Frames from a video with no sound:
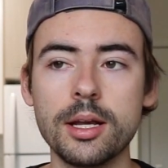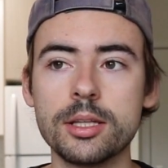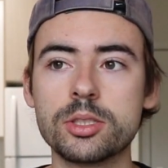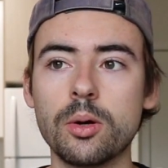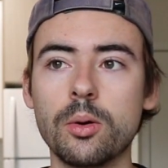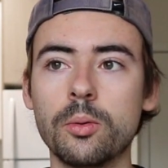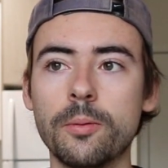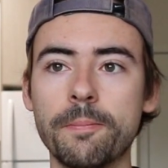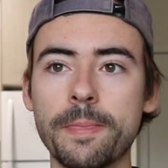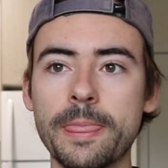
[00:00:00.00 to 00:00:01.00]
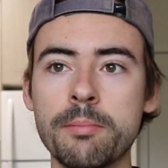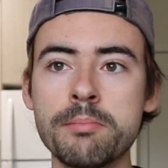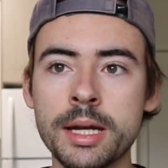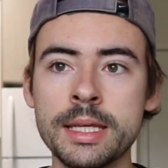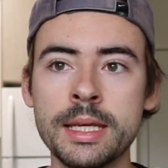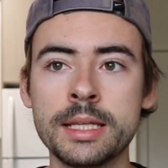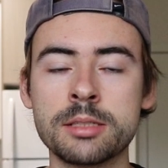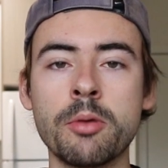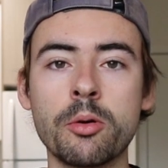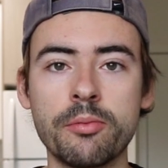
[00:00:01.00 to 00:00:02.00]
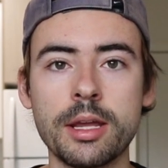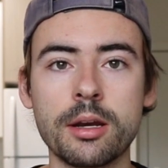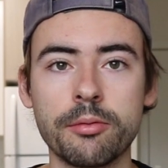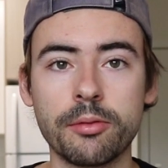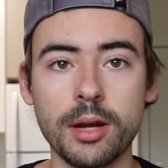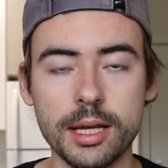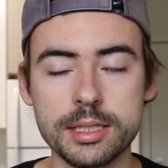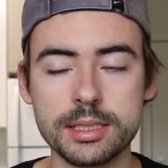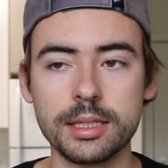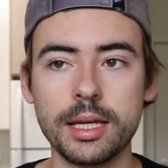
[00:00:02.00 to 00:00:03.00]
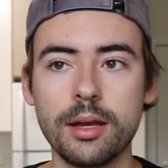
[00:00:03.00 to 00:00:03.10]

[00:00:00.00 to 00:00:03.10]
So money is a motivator for us.